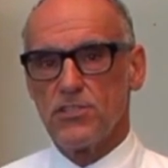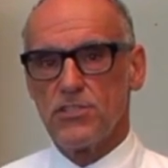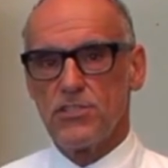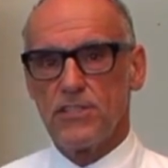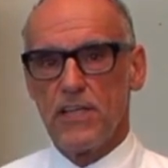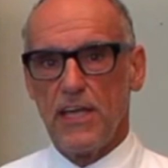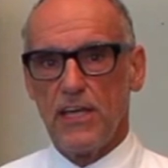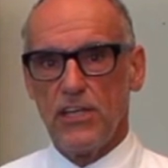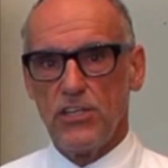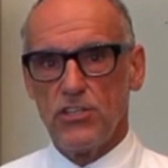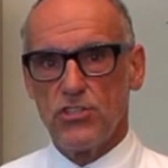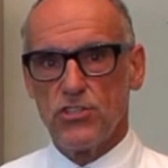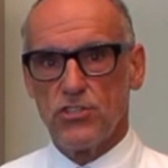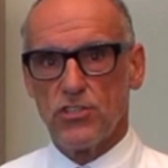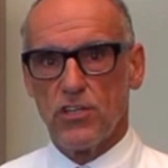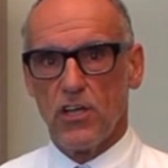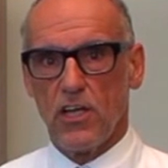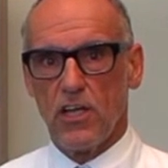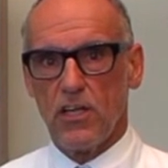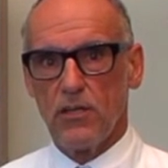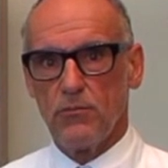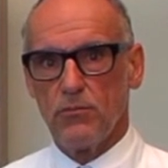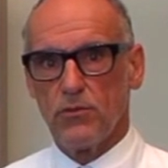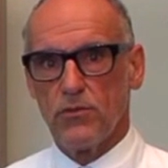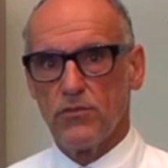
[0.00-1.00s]
stage
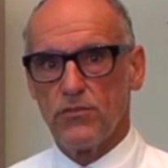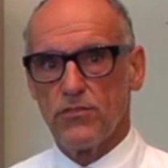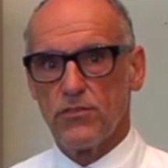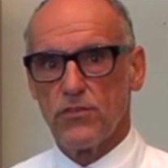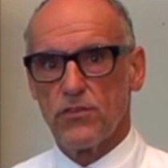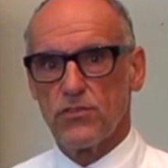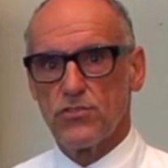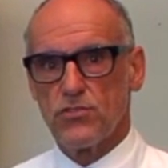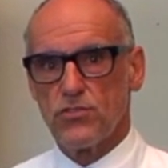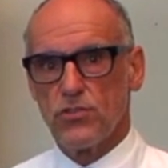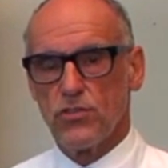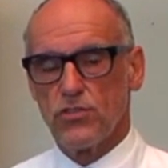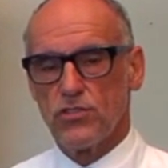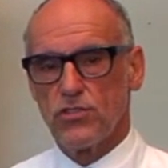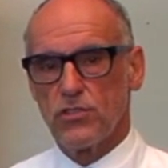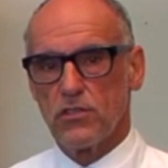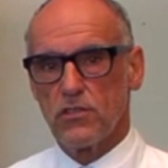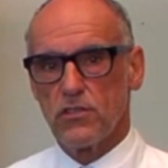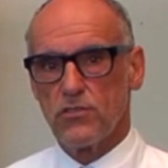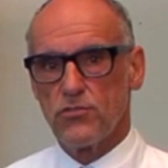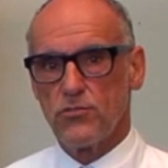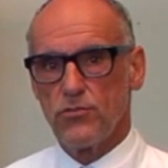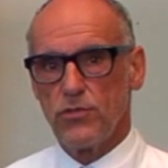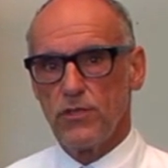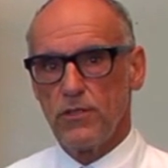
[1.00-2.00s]
type of
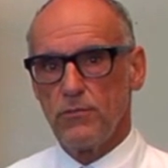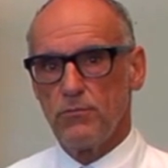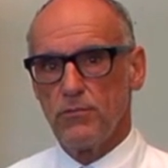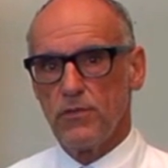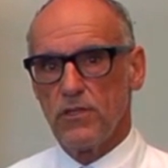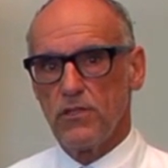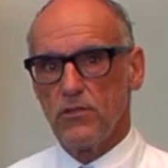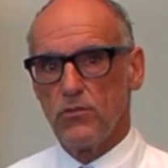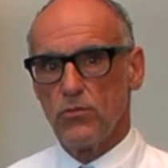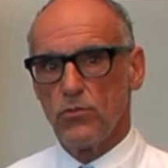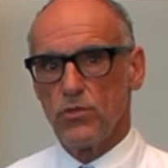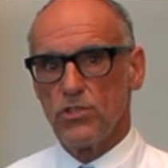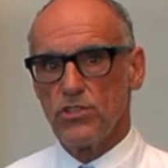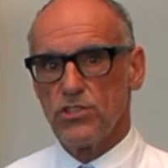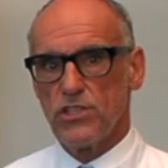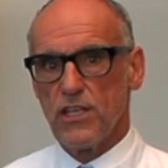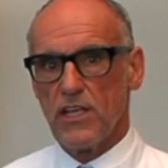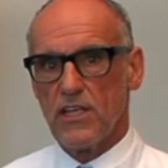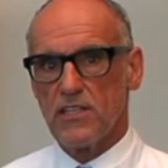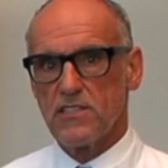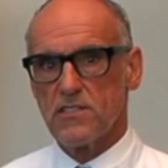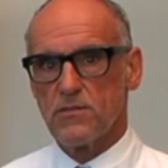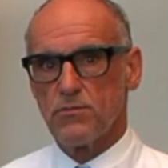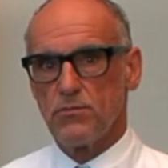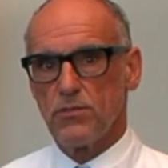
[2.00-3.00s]
surgical treatment which
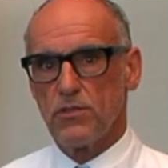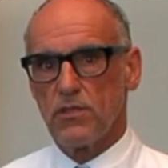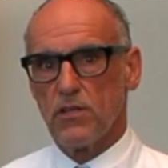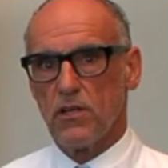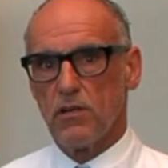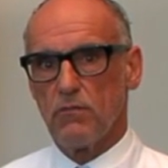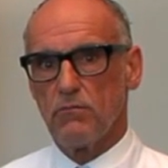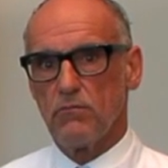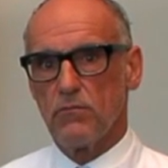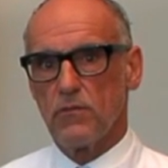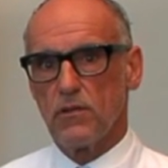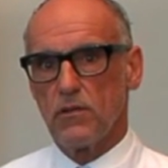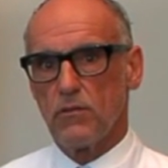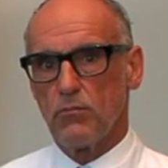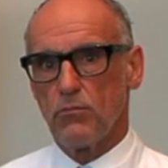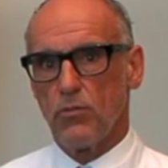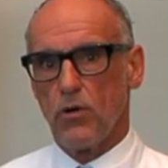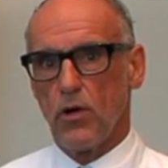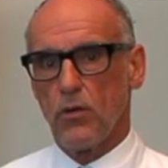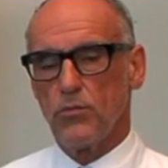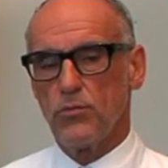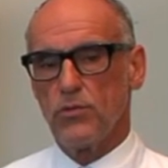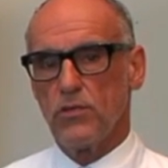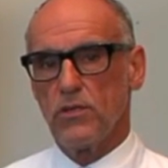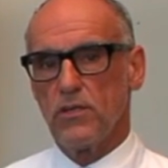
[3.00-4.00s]
has become
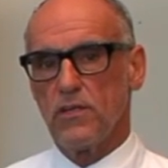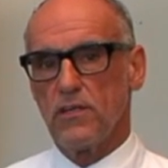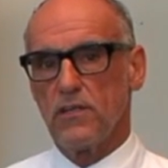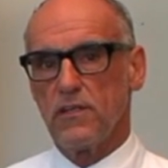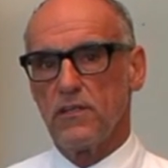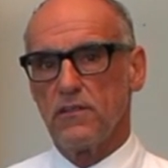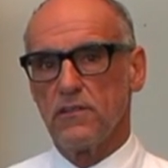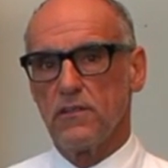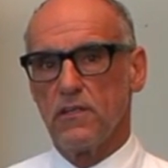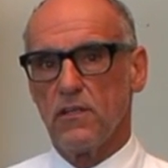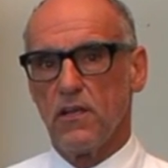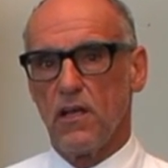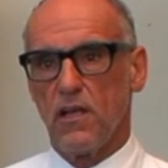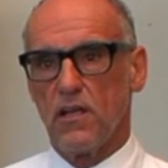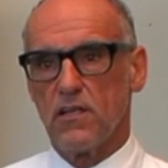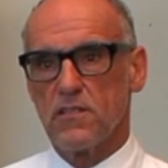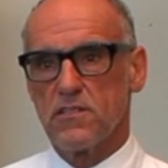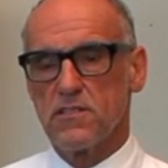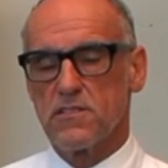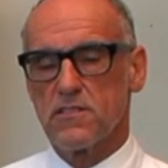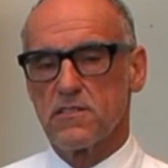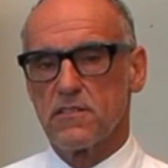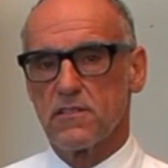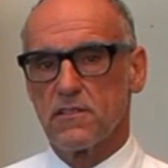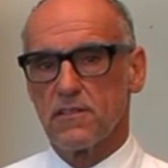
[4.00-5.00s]
popular in the
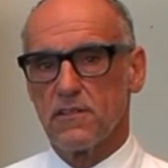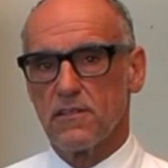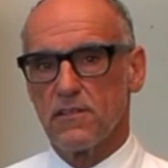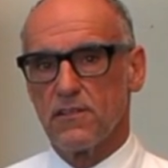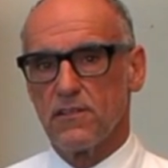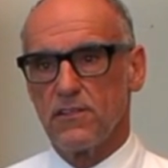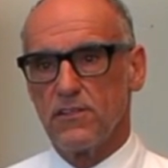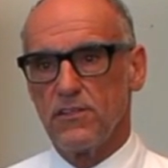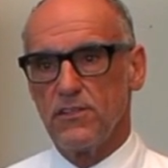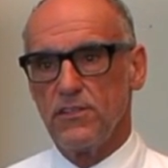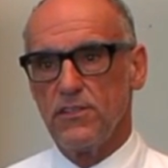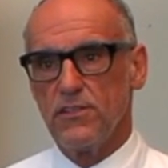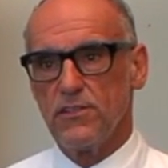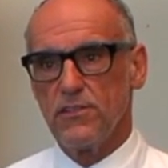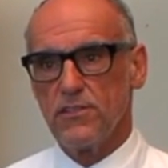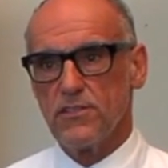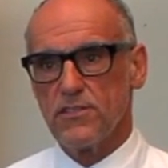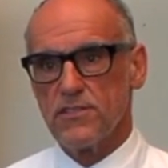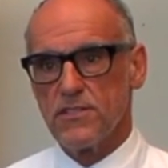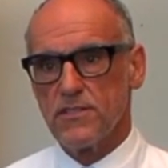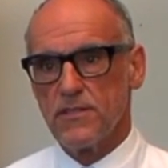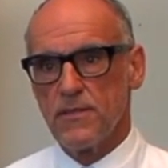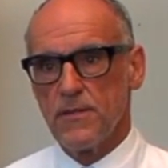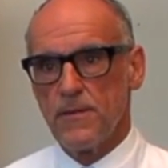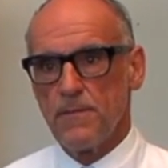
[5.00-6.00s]
last
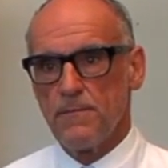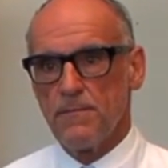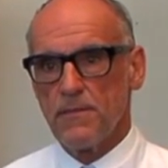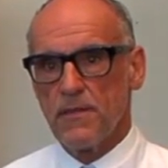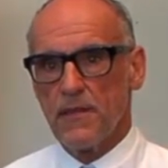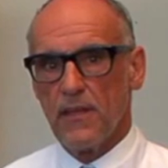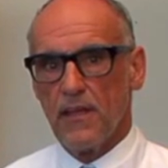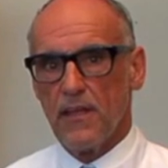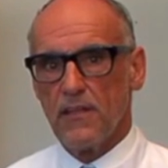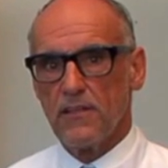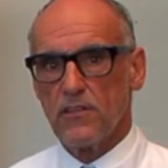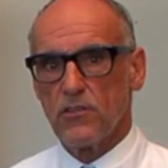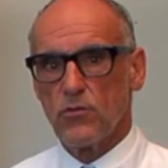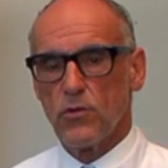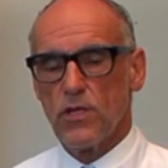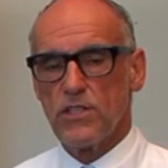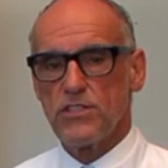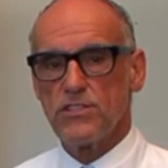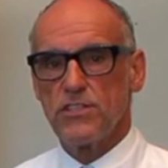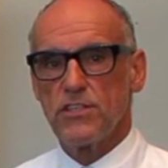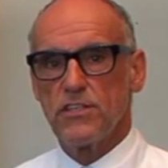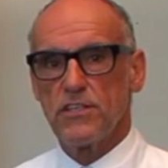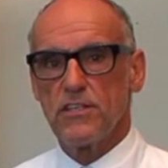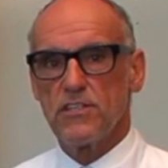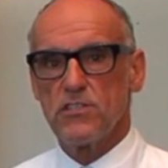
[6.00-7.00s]
years. And the
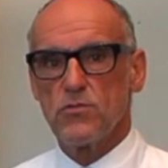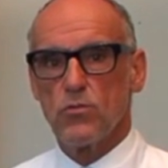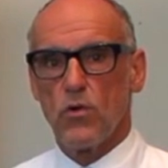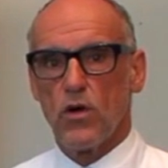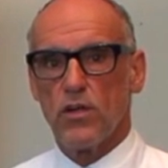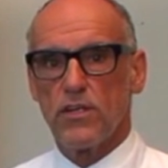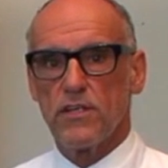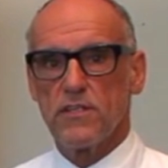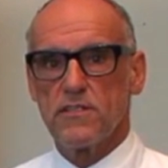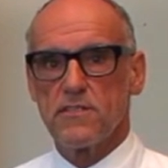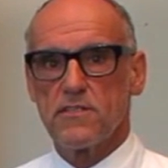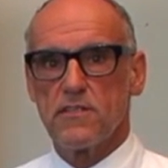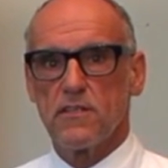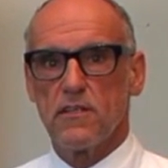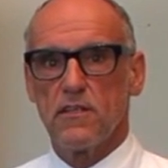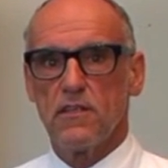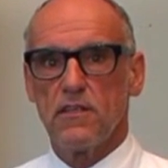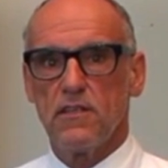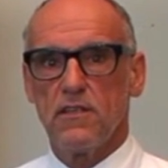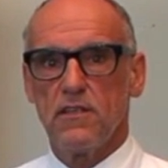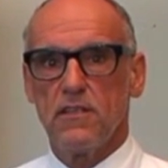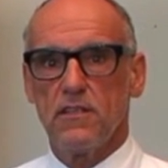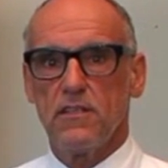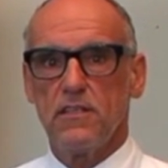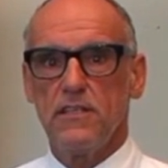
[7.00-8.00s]
question is, what is
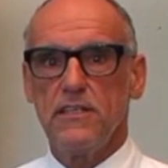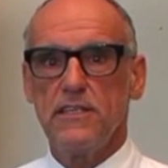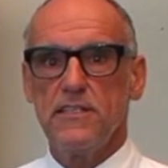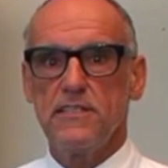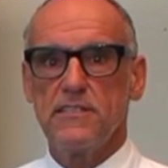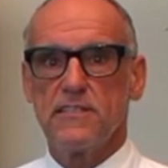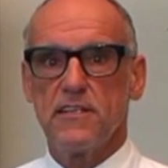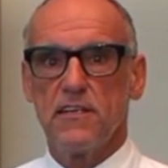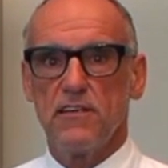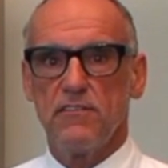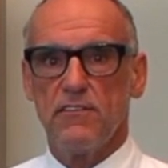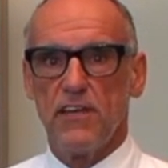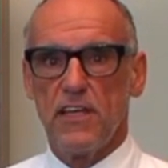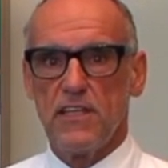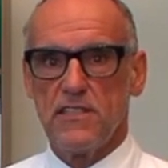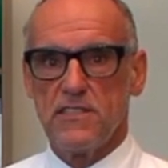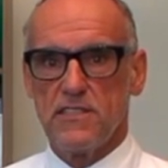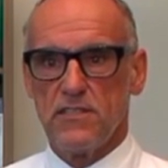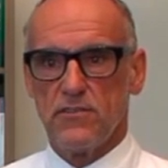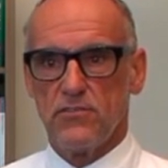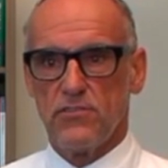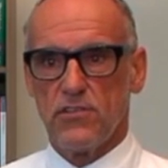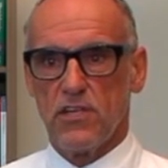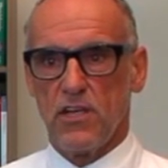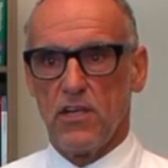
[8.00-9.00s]
the least
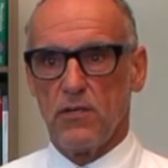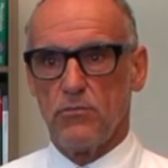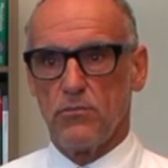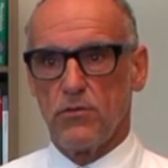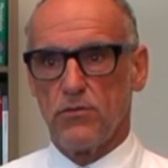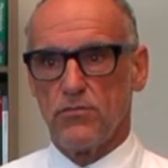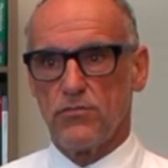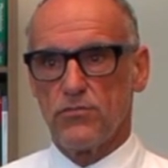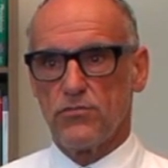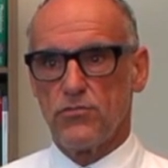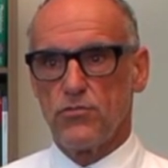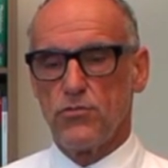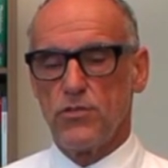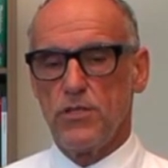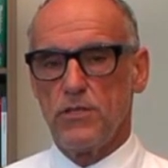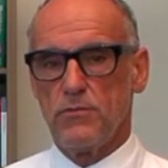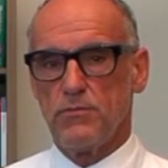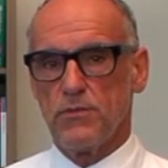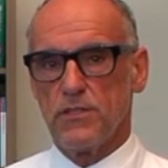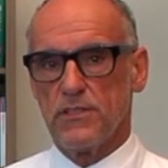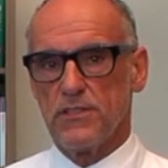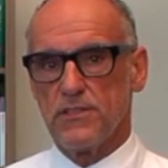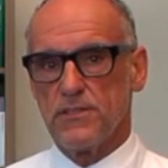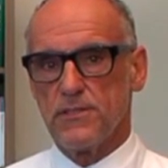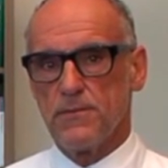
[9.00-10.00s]
invasive type of
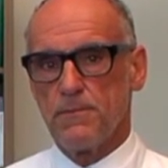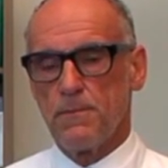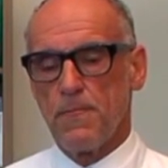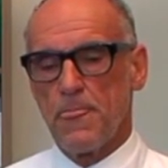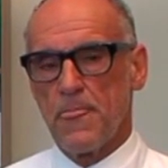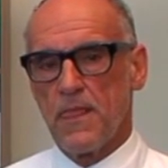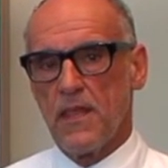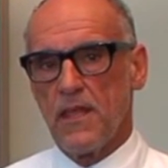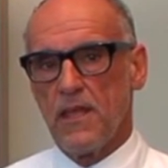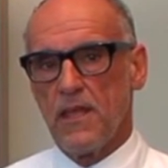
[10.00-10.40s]
treatment?